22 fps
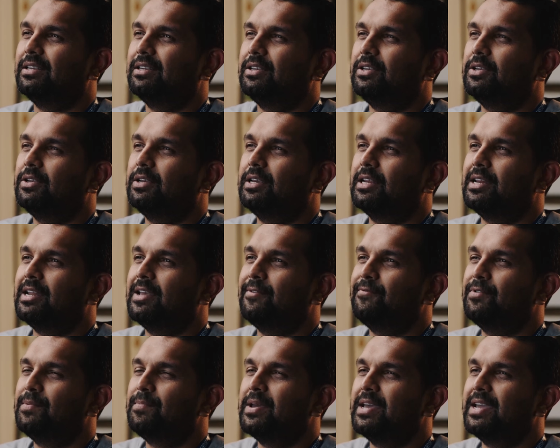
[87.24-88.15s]
you can
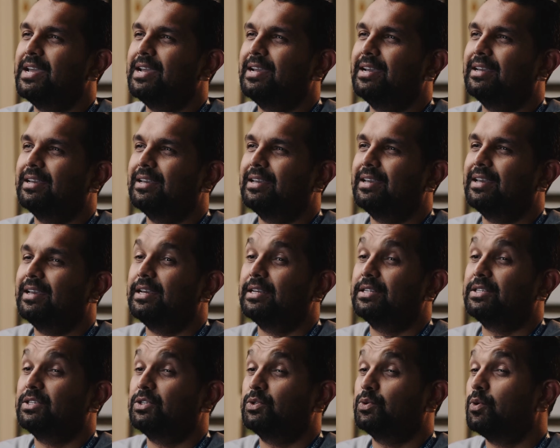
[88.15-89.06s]
never make a
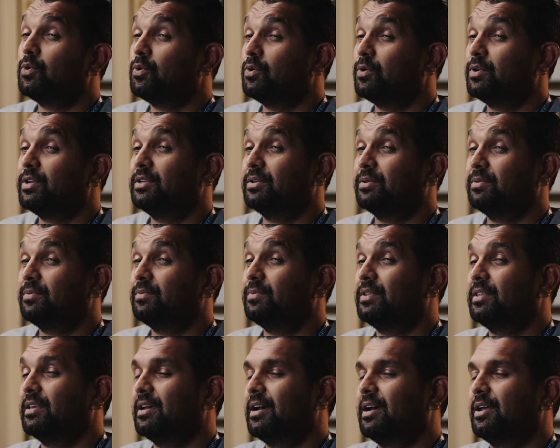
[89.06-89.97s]
sword
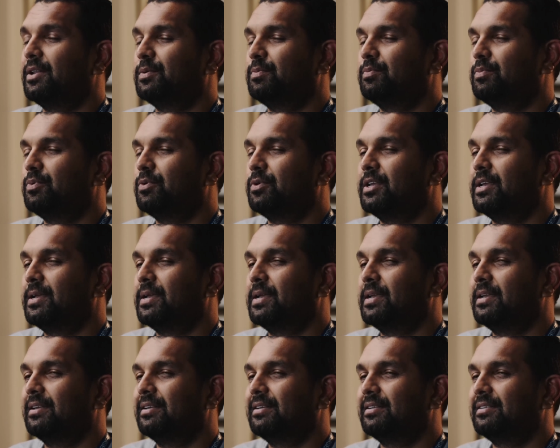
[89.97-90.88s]
without
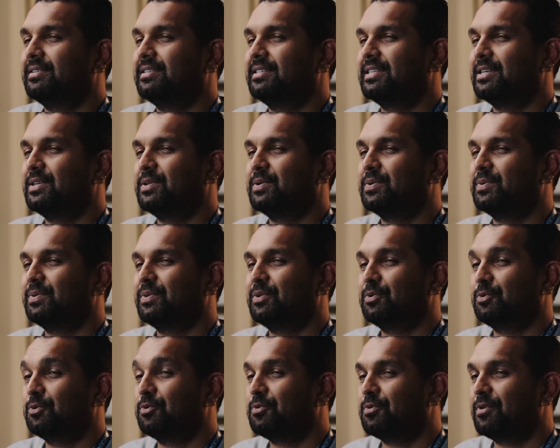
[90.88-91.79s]
putting steel
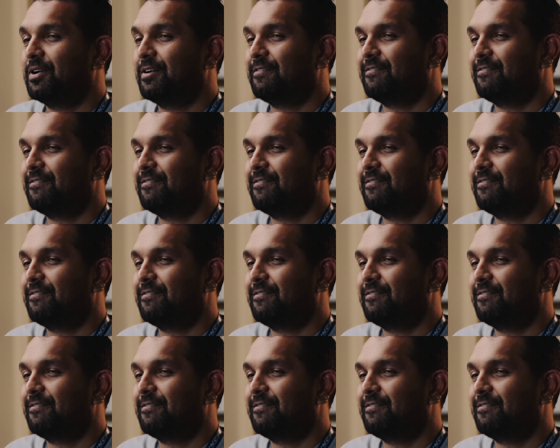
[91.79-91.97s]
through a